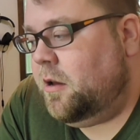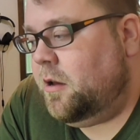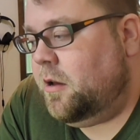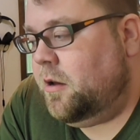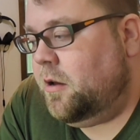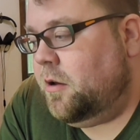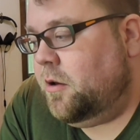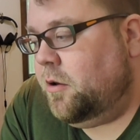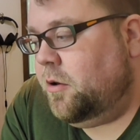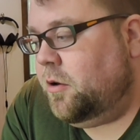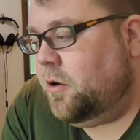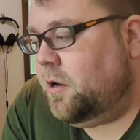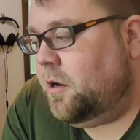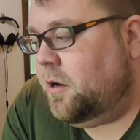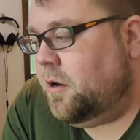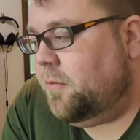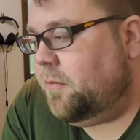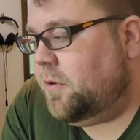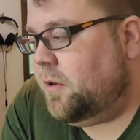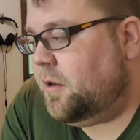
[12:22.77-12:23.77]
hooking
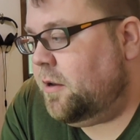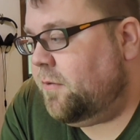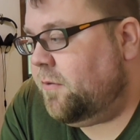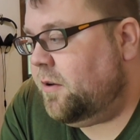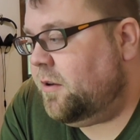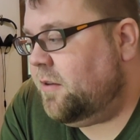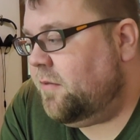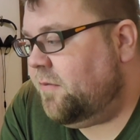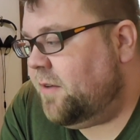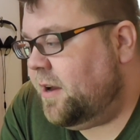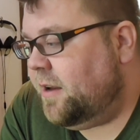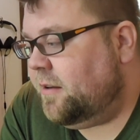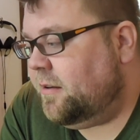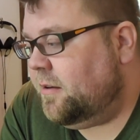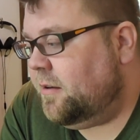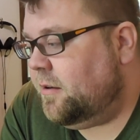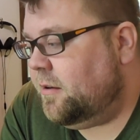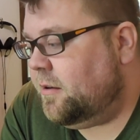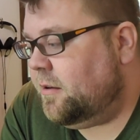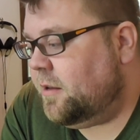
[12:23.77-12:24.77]
up to different
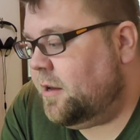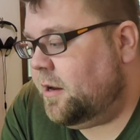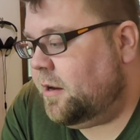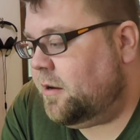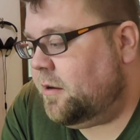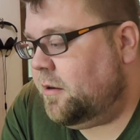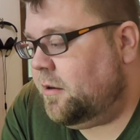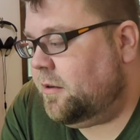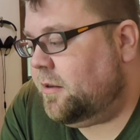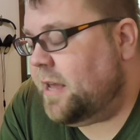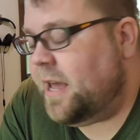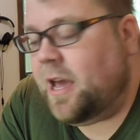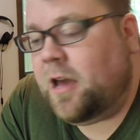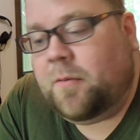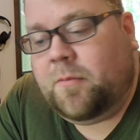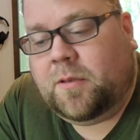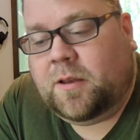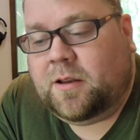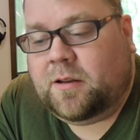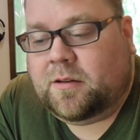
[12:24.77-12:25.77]
devices like
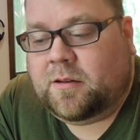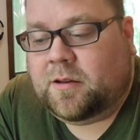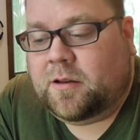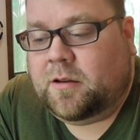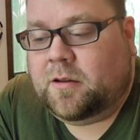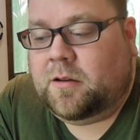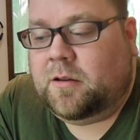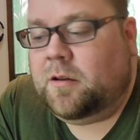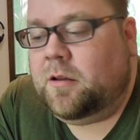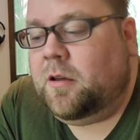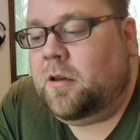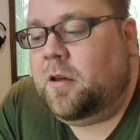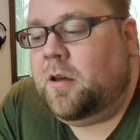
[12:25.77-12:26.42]
tablets and